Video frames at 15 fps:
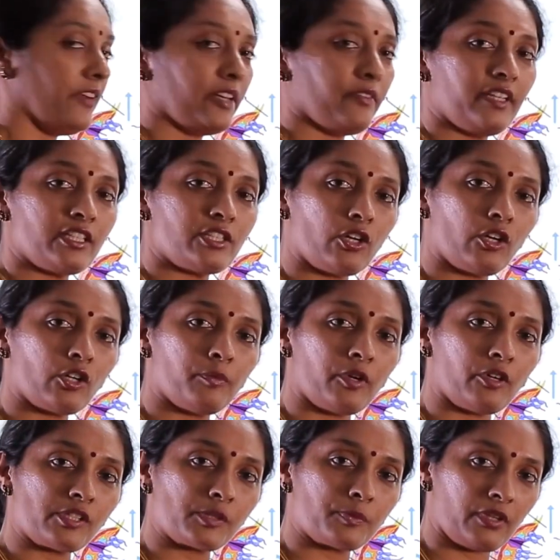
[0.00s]
when we talk
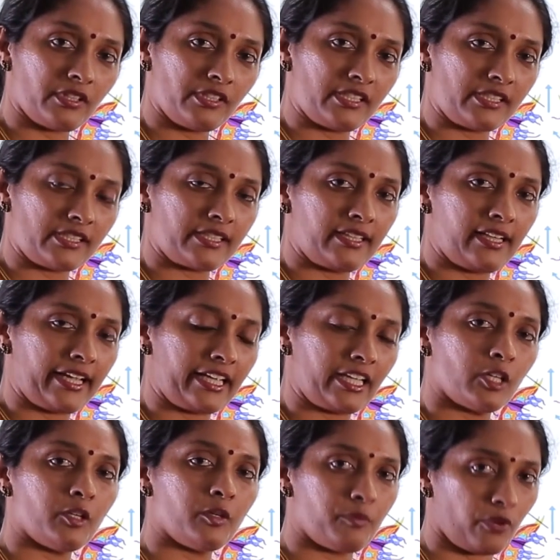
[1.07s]
about sponges
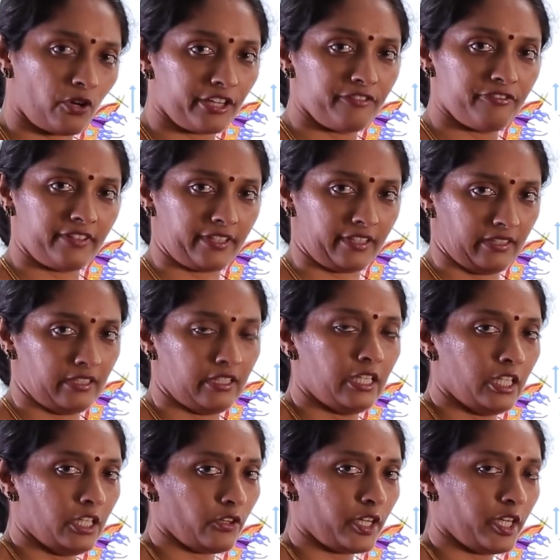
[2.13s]
like porifera,
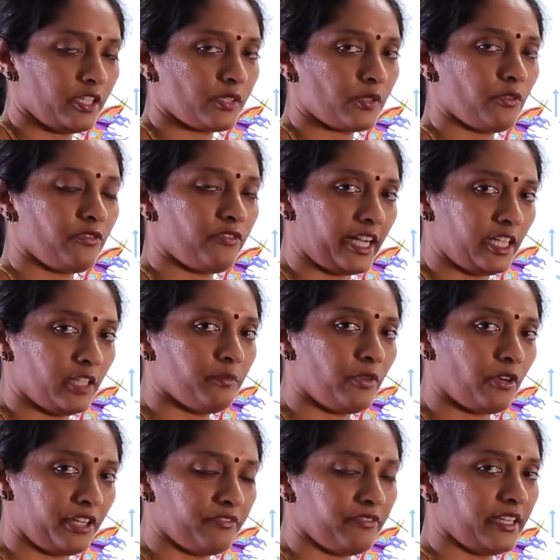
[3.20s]
okay, so phylum
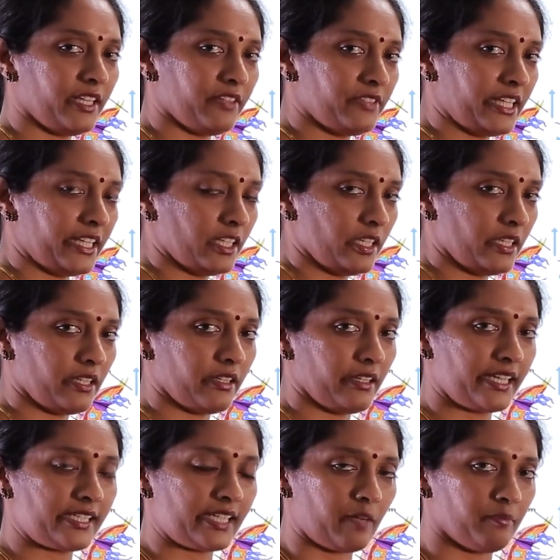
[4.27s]
porifera, I've taken an
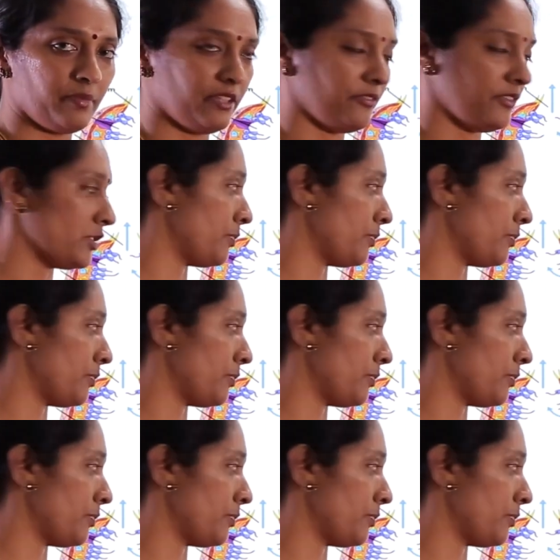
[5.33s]
example of a